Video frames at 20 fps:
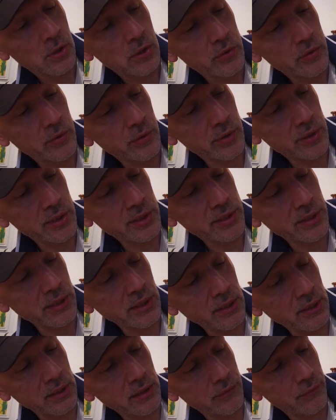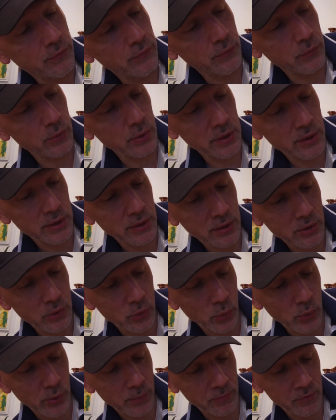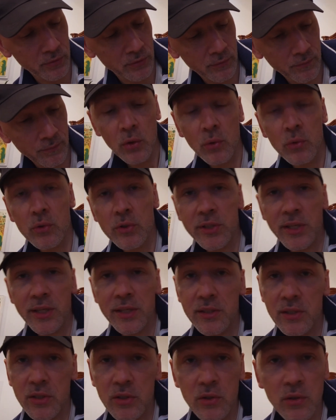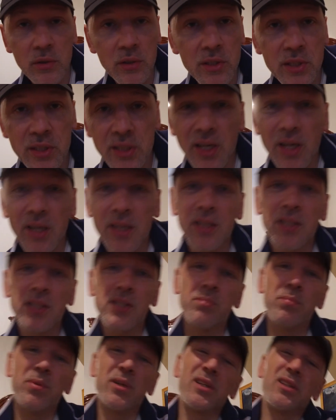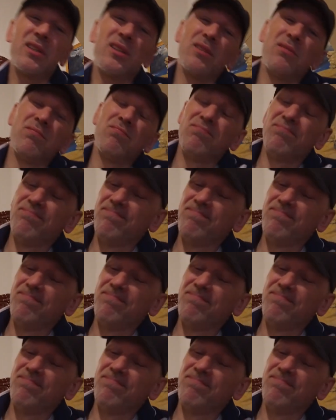So it's like fully equipped. No sensors on the sides, but